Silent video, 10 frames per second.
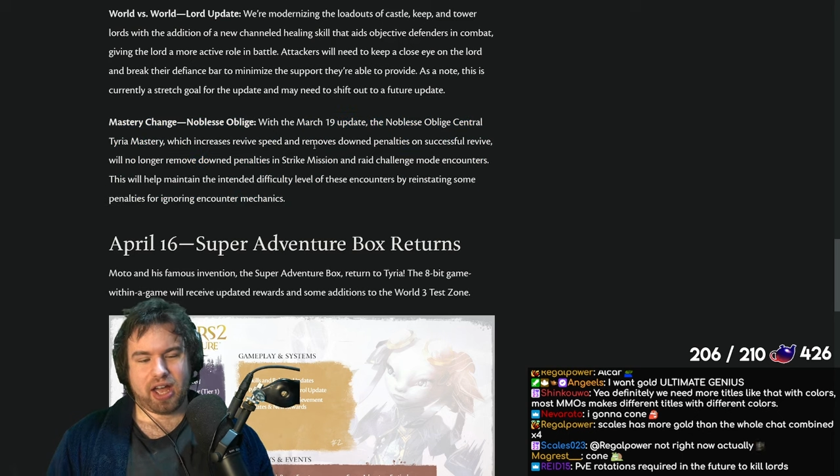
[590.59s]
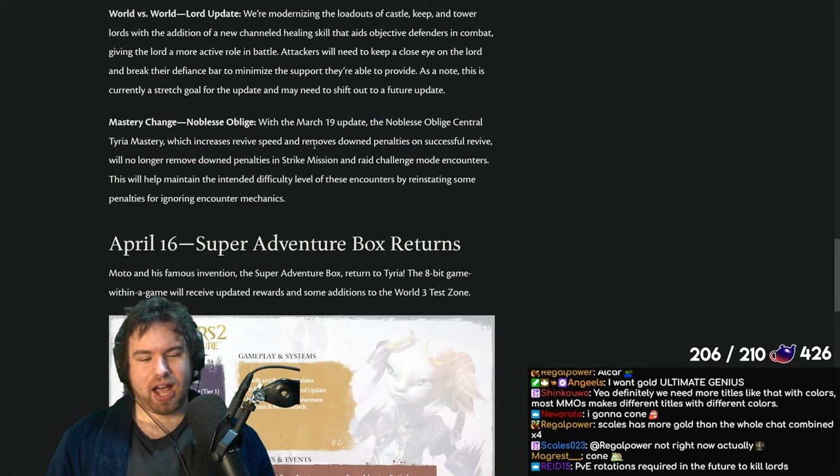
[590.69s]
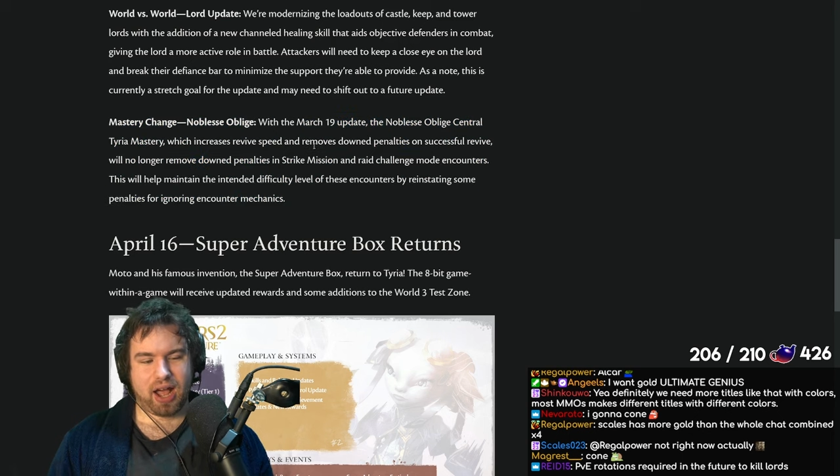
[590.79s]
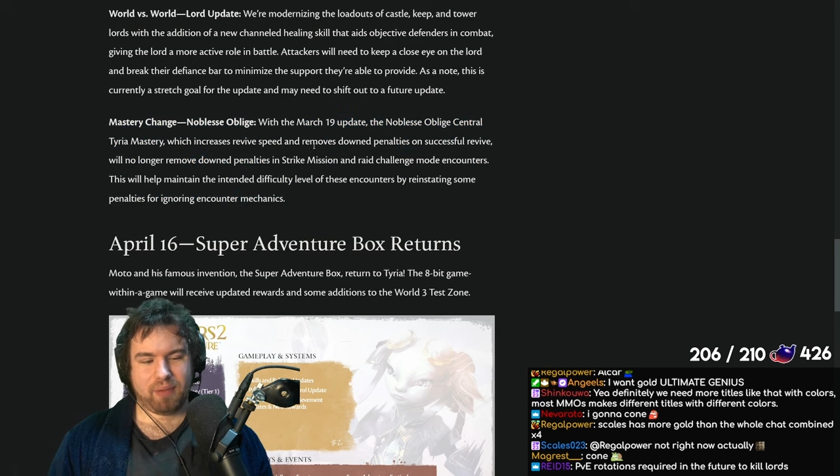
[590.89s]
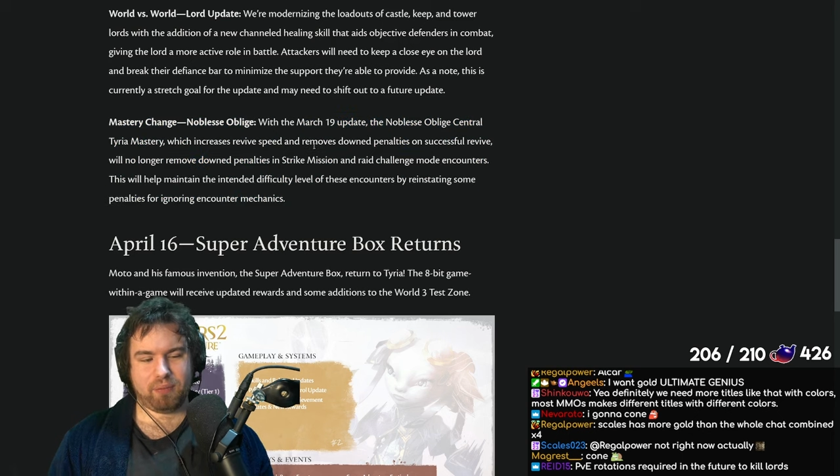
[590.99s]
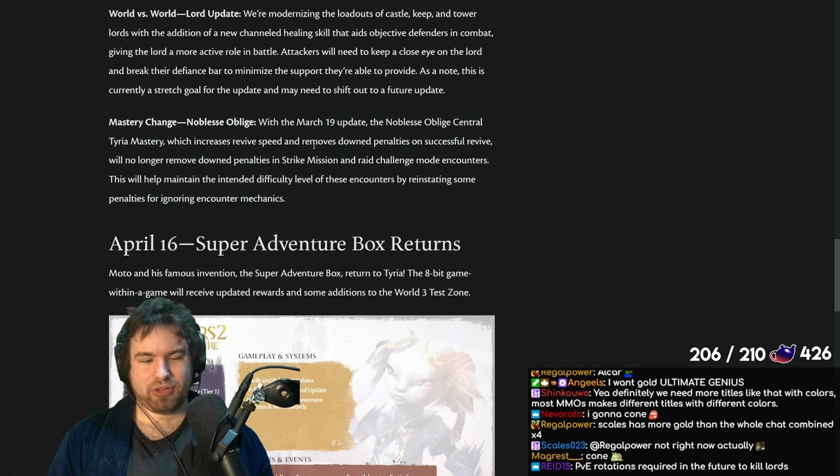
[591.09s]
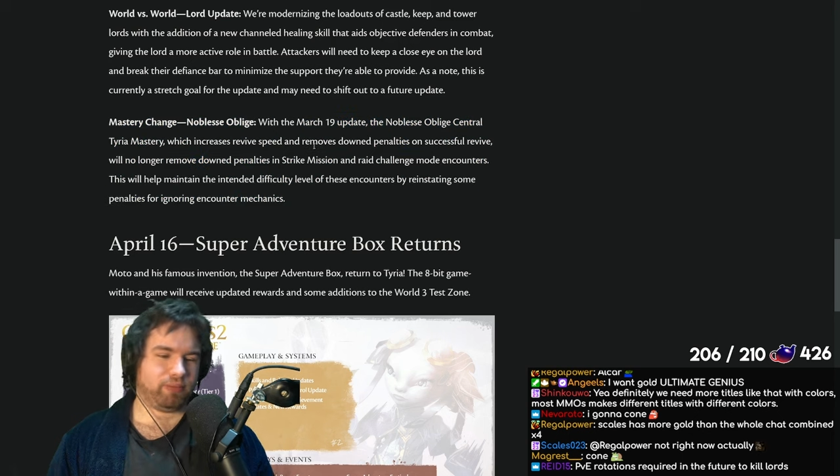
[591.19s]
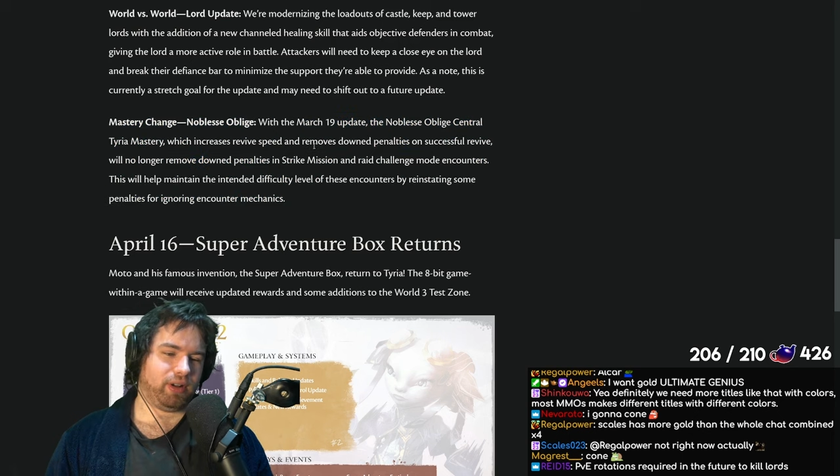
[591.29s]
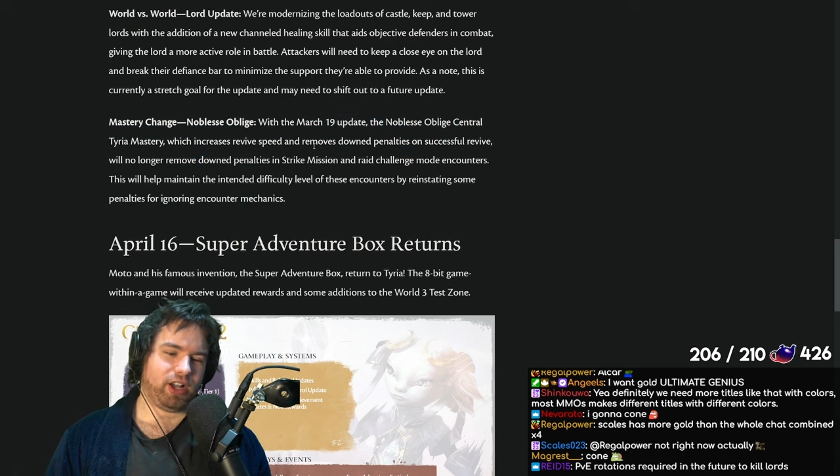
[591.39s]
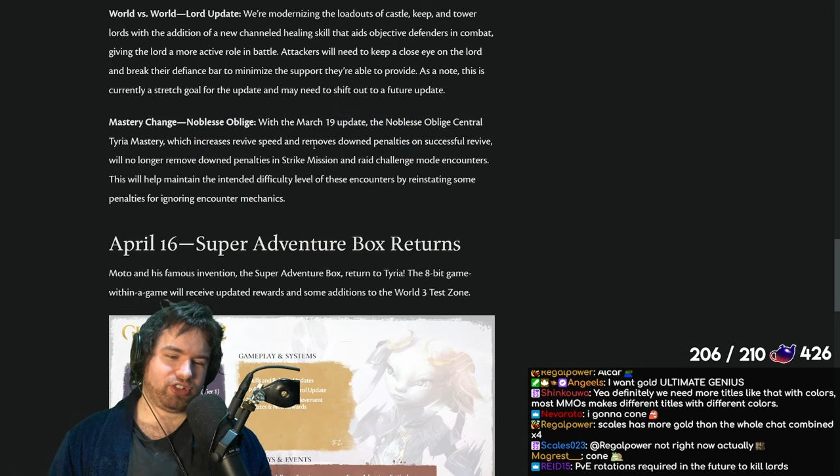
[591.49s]
Um, with the
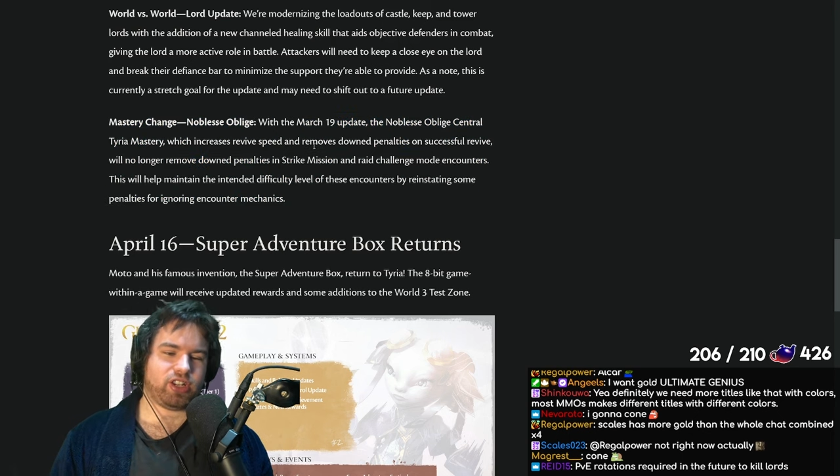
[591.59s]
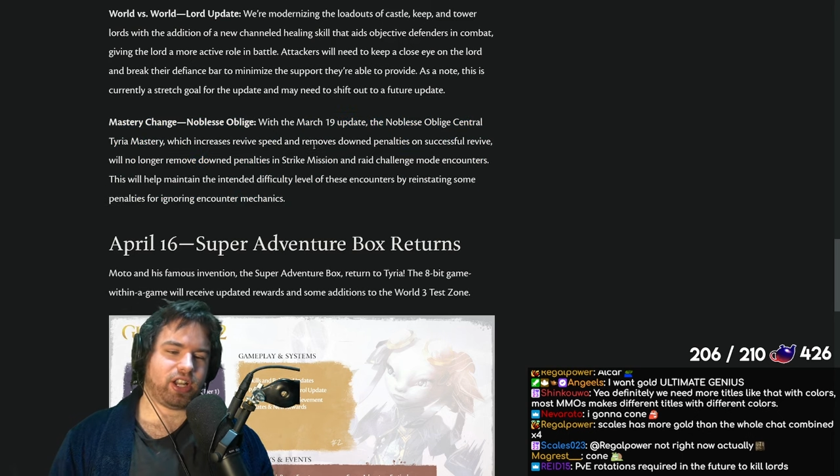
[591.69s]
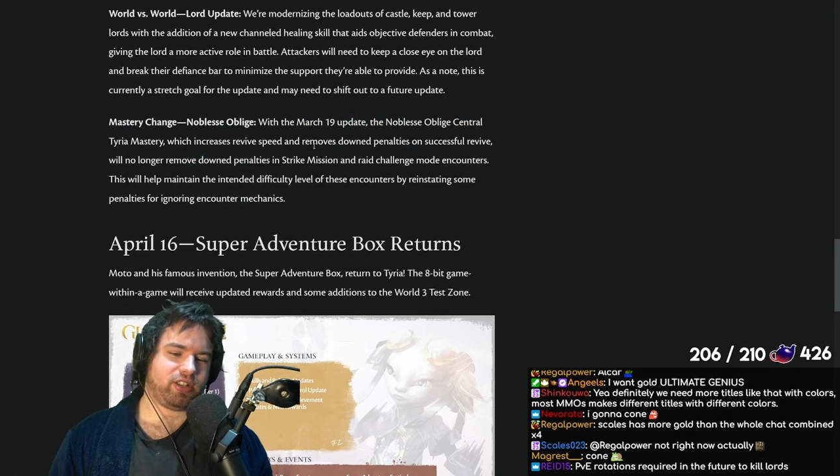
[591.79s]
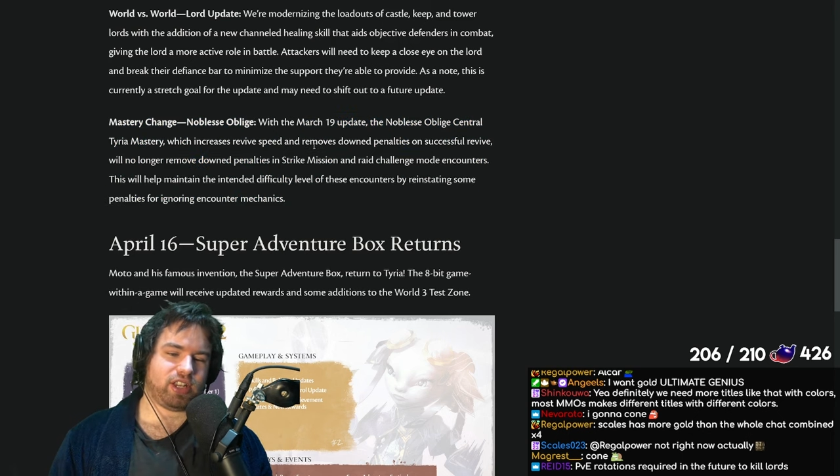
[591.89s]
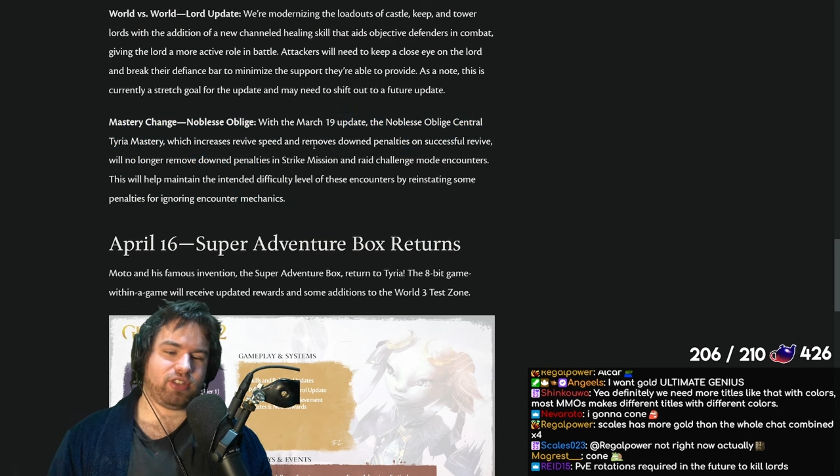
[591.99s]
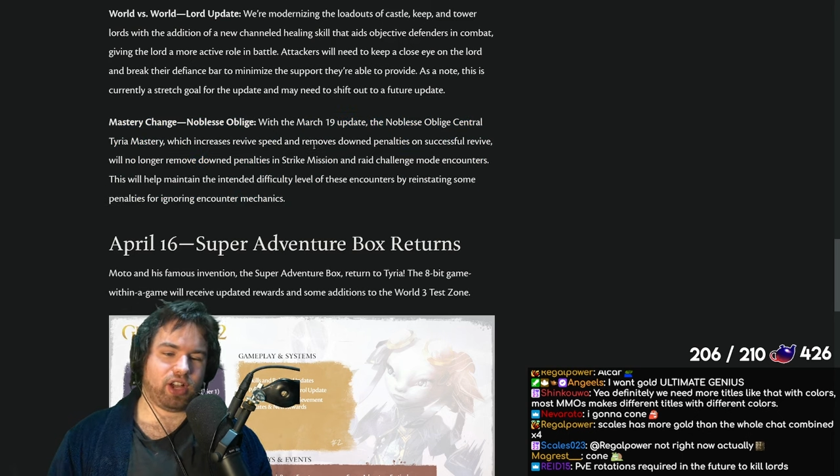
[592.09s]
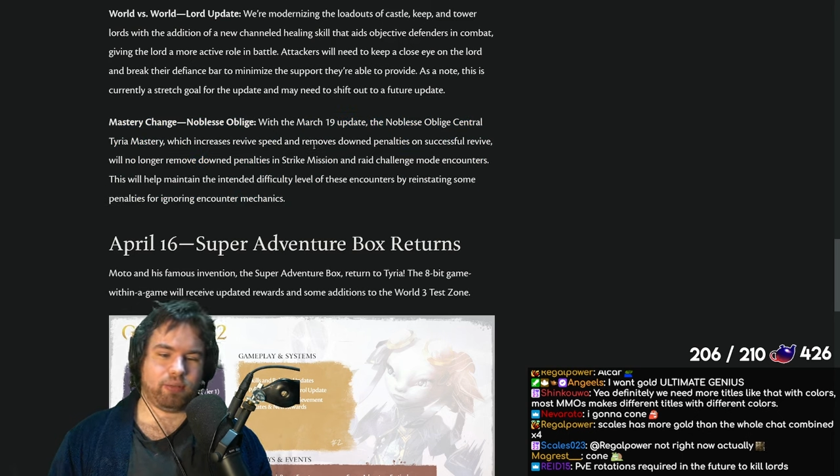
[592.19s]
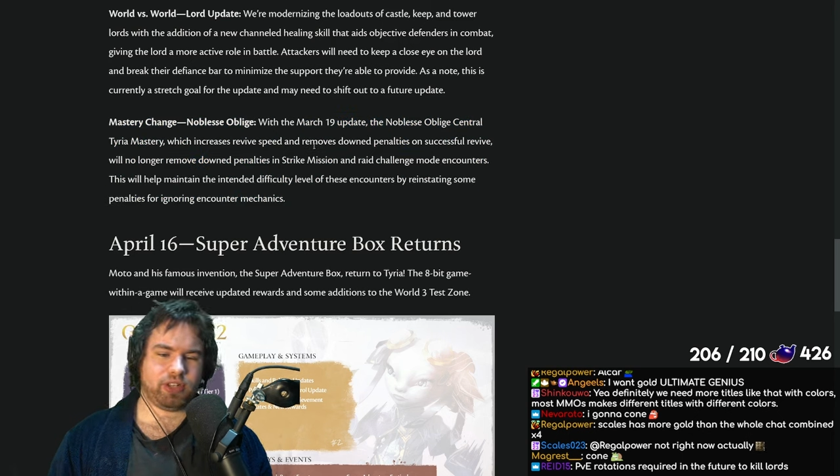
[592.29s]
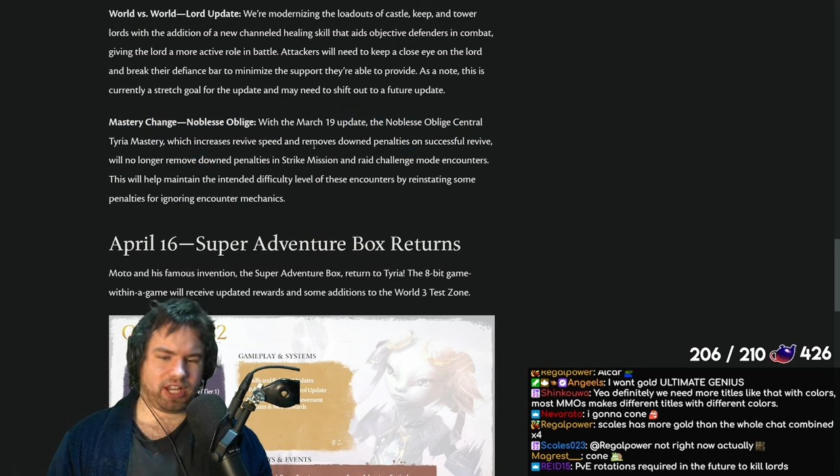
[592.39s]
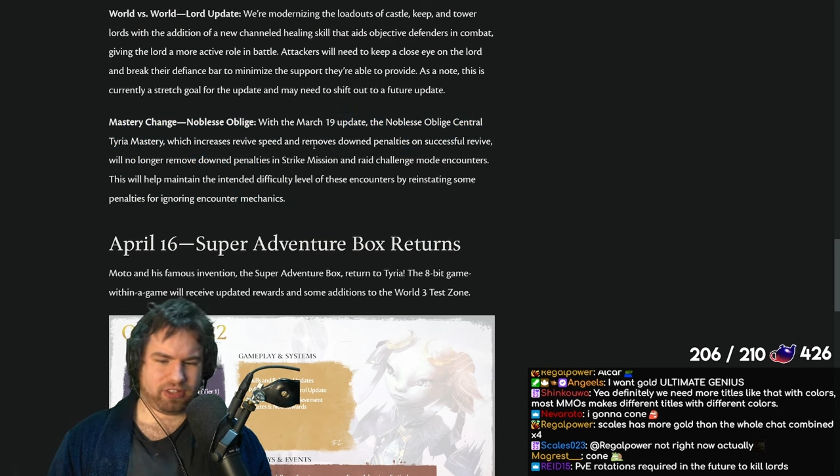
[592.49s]
March 19th
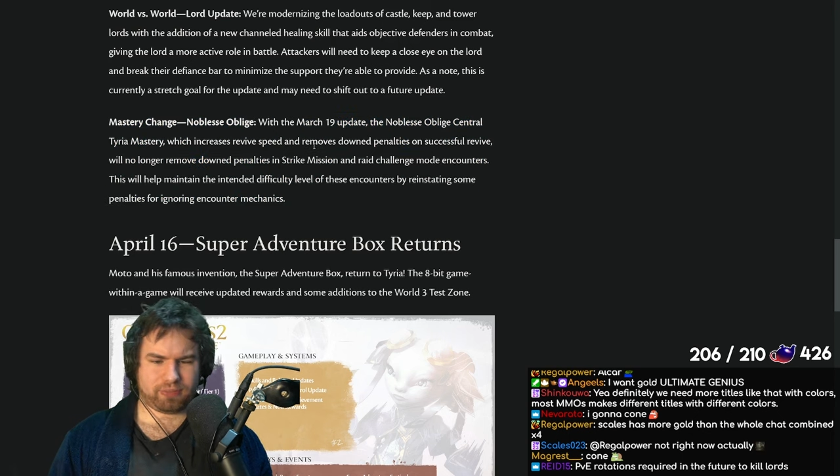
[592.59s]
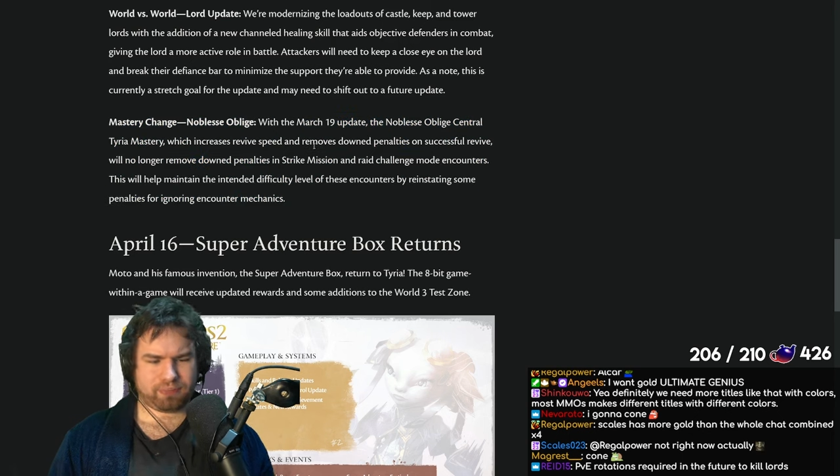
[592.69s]
update,